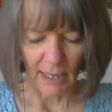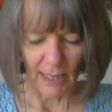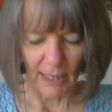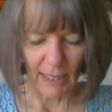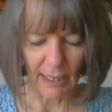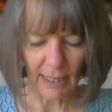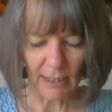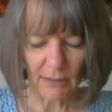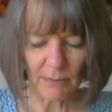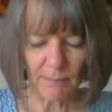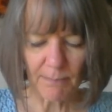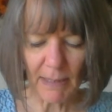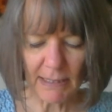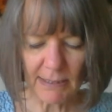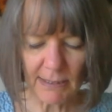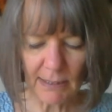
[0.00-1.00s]
And
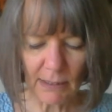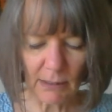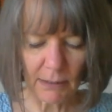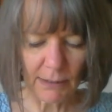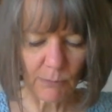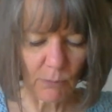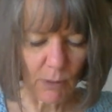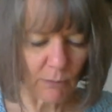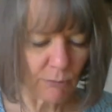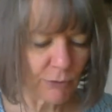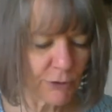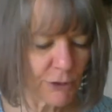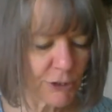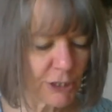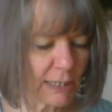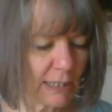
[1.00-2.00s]
basically what
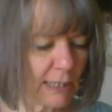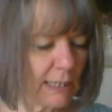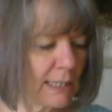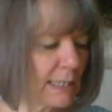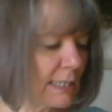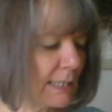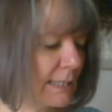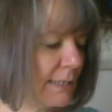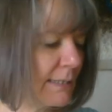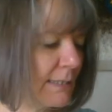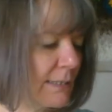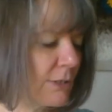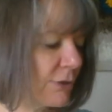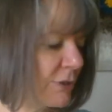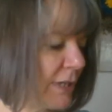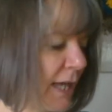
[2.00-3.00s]
ruching is
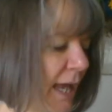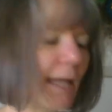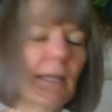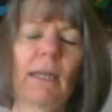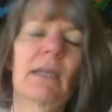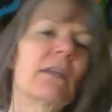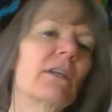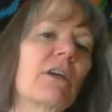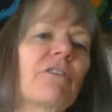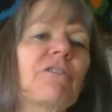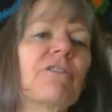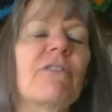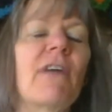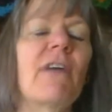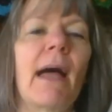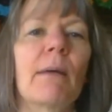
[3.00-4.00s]
you're taking your
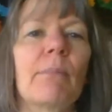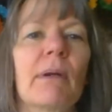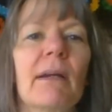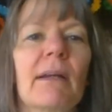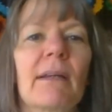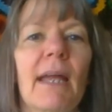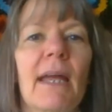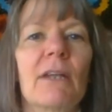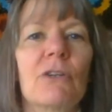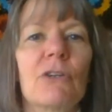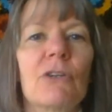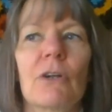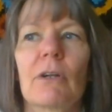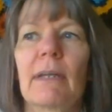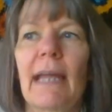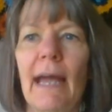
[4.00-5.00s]
fabric and
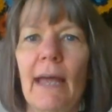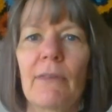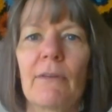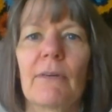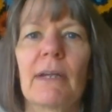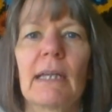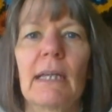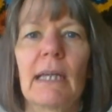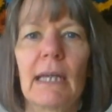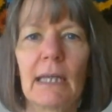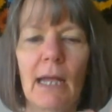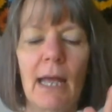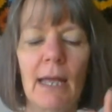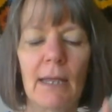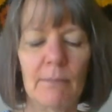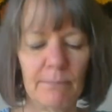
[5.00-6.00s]
you're gathering it
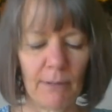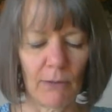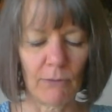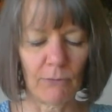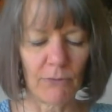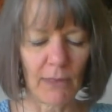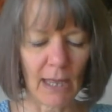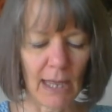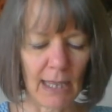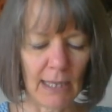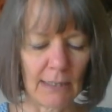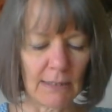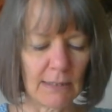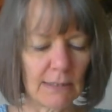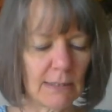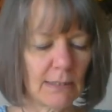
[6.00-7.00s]
on both
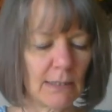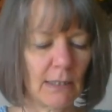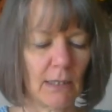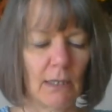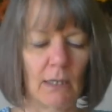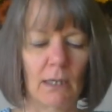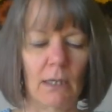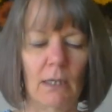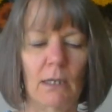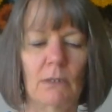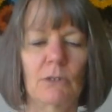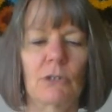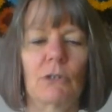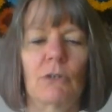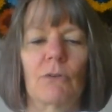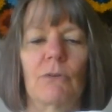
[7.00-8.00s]
ends
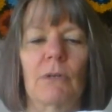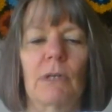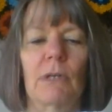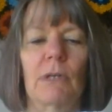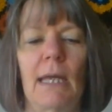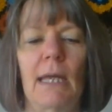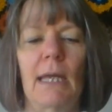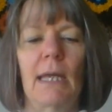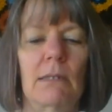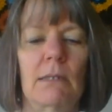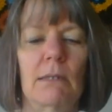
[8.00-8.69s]
to create